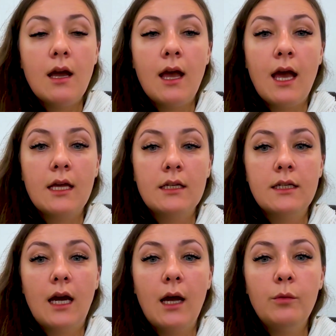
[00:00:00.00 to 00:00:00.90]

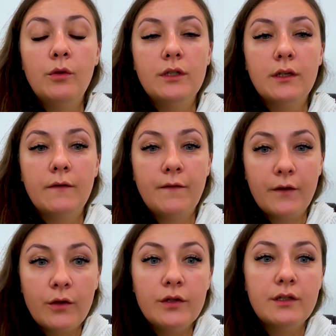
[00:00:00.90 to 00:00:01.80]
And I would
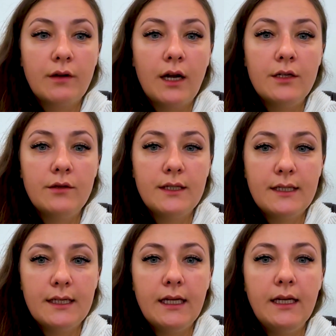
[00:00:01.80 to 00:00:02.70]
first try to
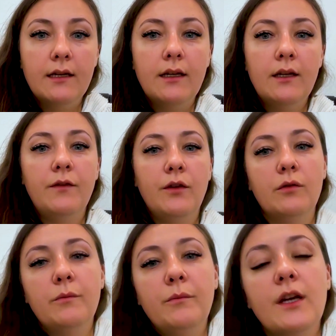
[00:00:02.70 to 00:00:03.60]
see
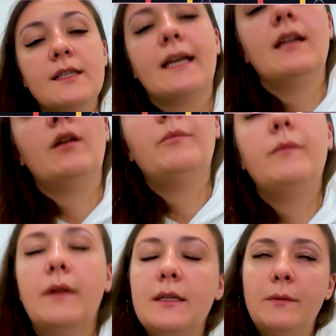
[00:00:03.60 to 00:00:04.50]
because
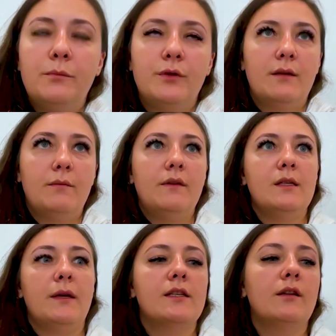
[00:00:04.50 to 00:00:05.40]
let me put it
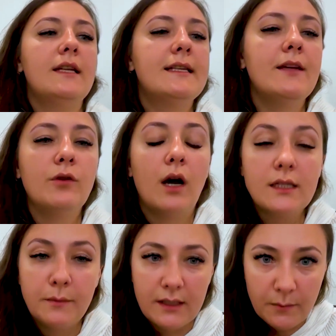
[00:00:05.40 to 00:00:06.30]
this way. So let's say if you
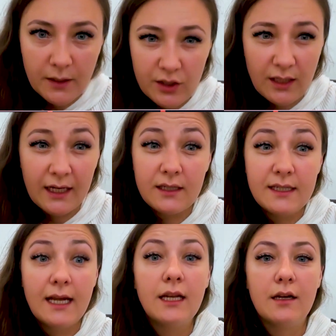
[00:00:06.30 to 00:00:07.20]
asked me this question like
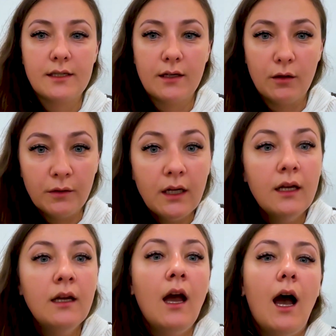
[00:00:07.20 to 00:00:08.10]
10 years ago,
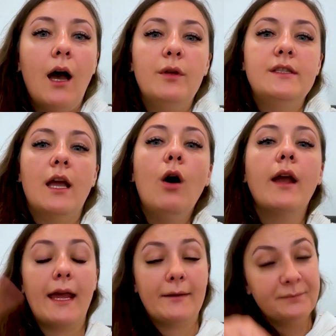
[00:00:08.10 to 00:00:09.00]
I would say,
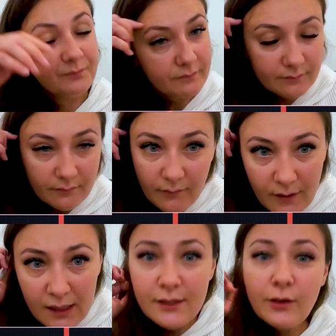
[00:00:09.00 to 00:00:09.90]
okay,
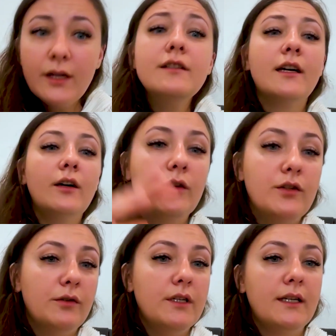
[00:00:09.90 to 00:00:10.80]
so here's how do it.